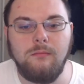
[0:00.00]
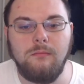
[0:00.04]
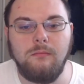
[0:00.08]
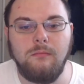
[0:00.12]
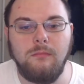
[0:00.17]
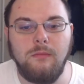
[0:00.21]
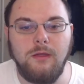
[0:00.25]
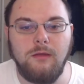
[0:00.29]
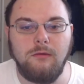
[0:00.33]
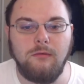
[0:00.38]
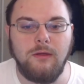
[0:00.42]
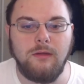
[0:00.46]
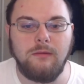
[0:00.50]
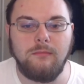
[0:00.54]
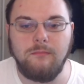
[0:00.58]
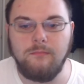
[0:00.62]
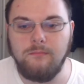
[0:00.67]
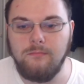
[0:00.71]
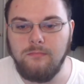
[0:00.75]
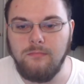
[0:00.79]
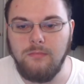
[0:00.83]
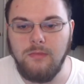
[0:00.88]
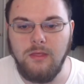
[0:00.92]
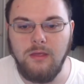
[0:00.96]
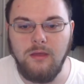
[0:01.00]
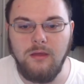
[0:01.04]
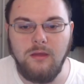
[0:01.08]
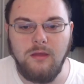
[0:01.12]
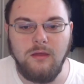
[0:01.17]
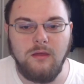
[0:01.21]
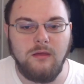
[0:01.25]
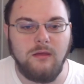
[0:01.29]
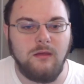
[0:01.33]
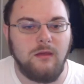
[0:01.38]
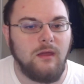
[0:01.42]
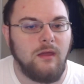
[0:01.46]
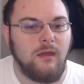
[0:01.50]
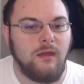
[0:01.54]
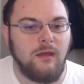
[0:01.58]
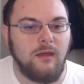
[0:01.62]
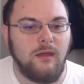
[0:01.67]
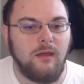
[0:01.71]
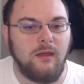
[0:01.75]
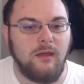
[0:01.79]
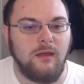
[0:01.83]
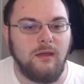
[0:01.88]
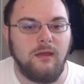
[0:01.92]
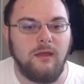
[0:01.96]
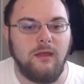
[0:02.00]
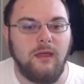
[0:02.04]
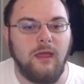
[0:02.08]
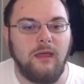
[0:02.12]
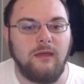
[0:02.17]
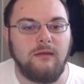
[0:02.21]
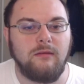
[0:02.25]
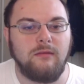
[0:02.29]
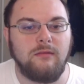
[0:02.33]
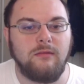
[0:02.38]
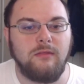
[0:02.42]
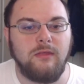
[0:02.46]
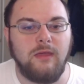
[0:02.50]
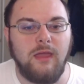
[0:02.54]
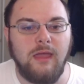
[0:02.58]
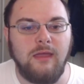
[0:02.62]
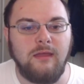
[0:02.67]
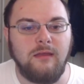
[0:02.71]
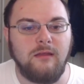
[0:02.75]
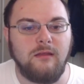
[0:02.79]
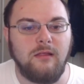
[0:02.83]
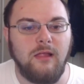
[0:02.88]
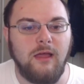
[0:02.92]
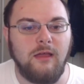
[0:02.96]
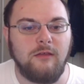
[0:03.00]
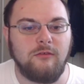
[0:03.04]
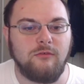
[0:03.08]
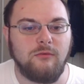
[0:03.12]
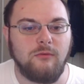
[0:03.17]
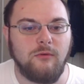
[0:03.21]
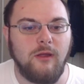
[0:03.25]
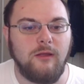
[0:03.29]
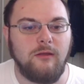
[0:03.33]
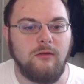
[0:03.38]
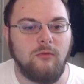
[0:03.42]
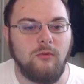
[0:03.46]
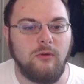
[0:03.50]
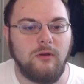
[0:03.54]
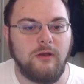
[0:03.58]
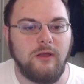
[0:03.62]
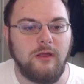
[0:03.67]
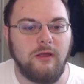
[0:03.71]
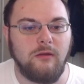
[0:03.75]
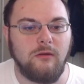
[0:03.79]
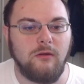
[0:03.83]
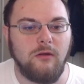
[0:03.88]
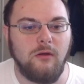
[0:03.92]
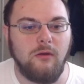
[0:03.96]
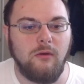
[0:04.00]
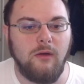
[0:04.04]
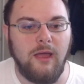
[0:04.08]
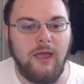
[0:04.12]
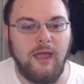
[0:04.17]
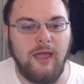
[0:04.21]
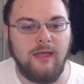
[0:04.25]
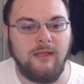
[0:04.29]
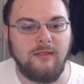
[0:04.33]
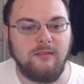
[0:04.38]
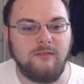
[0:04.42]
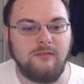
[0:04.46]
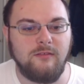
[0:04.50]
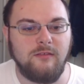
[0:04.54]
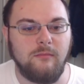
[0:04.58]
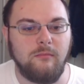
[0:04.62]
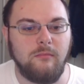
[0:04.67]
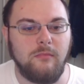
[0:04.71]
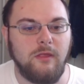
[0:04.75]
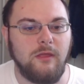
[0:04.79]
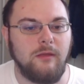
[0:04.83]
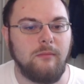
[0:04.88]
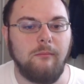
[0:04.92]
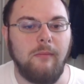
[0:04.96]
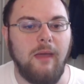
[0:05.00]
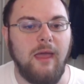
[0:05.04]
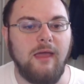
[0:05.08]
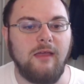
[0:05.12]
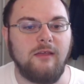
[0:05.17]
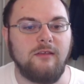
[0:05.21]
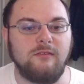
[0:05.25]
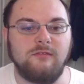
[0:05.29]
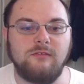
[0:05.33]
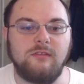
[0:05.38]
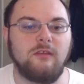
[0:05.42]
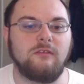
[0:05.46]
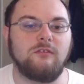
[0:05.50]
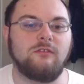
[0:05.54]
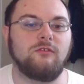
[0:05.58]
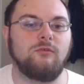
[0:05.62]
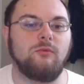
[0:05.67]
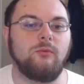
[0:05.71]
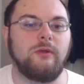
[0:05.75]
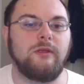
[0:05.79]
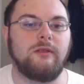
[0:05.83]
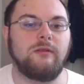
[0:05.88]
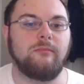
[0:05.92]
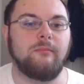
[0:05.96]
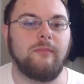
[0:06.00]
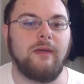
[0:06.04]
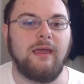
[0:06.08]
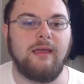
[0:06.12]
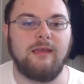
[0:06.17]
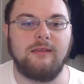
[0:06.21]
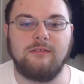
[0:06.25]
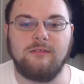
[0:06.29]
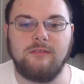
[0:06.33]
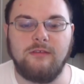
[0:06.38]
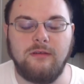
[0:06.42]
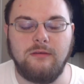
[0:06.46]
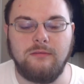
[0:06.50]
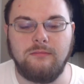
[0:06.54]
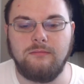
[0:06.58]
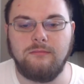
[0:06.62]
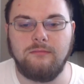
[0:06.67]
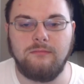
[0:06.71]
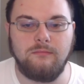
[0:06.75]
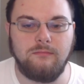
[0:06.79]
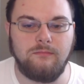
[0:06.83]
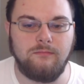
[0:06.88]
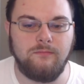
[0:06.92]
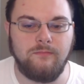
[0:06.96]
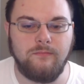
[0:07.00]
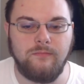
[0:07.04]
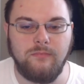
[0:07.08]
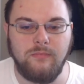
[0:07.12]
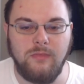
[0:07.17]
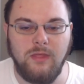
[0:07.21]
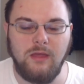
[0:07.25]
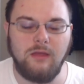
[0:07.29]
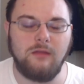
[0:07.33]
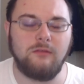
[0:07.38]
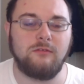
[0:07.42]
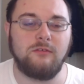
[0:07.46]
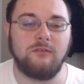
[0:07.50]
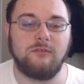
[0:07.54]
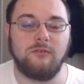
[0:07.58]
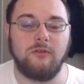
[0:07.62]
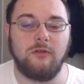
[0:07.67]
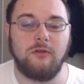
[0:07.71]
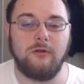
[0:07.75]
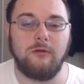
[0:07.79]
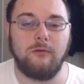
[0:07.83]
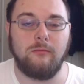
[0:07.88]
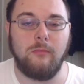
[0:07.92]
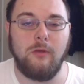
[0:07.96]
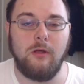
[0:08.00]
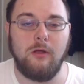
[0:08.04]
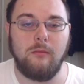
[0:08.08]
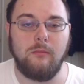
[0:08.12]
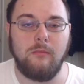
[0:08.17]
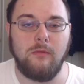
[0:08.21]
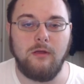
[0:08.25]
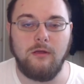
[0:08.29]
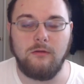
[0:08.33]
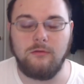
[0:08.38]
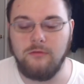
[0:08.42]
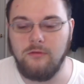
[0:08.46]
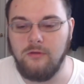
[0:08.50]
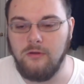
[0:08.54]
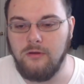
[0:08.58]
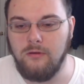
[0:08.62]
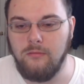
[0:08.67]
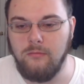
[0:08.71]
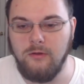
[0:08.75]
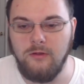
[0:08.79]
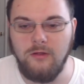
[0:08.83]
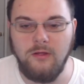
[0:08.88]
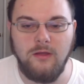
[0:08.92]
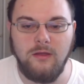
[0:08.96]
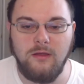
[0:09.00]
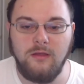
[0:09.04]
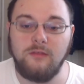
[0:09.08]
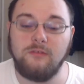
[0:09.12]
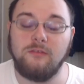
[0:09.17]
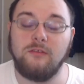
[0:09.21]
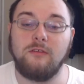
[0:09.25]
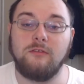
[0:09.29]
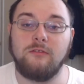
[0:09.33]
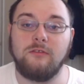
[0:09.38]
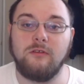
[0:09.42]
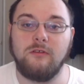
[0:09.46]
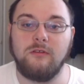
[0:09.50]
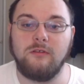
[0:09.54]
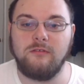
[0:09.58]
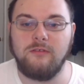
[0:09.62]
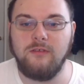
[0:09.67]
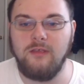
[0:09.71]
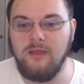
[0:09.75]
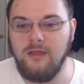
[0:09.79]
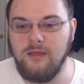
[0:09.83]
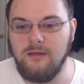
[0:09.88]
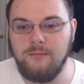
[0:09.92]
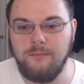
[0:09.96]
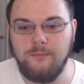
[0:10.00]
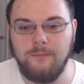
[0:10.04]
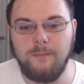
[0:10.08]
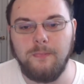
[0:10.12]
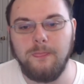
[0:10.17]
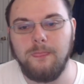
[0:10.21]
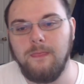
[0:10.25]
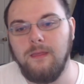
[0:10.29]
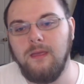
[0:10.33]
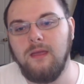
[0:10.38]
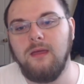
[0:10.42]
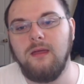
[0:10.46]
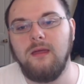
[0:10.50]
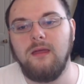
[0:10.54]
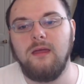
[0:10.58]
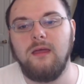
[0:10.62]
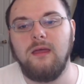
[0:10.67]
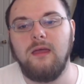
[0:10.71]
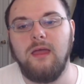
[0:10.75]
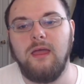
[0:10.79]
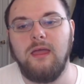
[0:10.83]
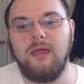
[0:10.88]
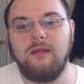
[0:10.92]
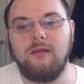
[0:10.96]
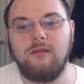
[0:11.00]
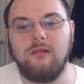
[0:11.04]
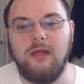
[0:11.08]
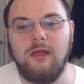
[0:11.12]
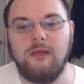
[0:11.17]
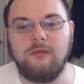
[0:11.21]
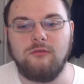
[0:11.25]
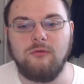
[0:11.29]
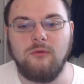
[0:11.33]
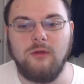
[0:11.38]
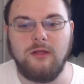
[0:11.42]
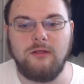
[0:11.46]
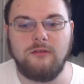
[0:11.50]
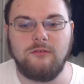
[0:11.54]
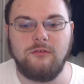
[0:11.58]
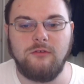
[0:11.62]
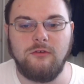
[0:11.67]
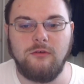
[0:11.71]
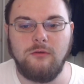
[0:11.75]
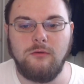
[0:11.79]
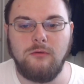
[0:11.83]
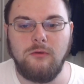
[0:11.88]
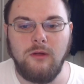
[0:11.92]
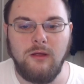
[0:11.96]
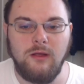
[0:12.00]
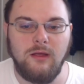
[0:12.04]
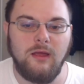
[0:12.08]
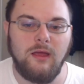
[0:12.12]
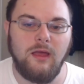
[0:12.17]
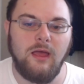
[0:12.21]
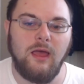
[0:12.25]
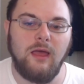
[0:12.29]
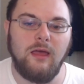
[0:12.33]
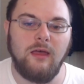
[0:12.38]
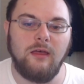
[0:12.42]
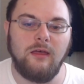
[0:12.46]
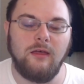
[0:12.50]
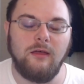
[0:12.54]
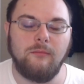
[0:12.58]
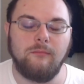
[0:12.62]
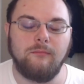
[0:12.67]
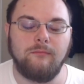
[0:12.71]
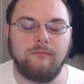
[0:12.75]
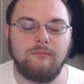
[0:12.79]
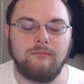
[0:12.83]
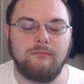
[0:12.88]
Anyway. The A-class rank one hero, handsomely masked, sweet mask. I'll just say you're a My Mask. It's easier to say. A-class rank two, I